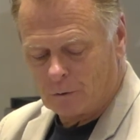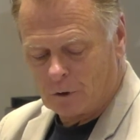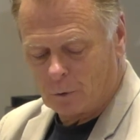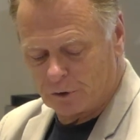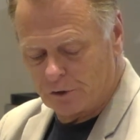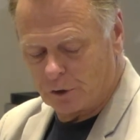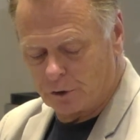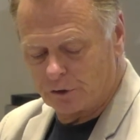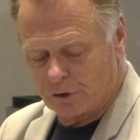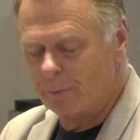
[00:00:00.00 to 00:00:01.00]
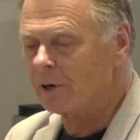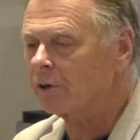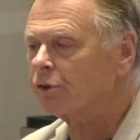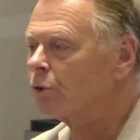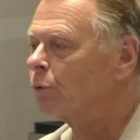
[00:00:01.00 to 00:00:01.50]
Was the Good
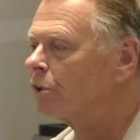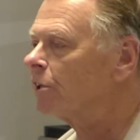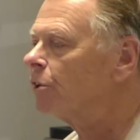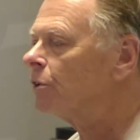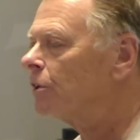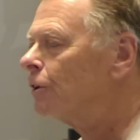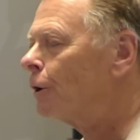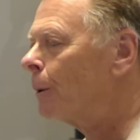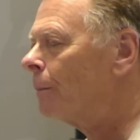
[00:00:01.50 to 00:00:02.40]
Samaritan really good?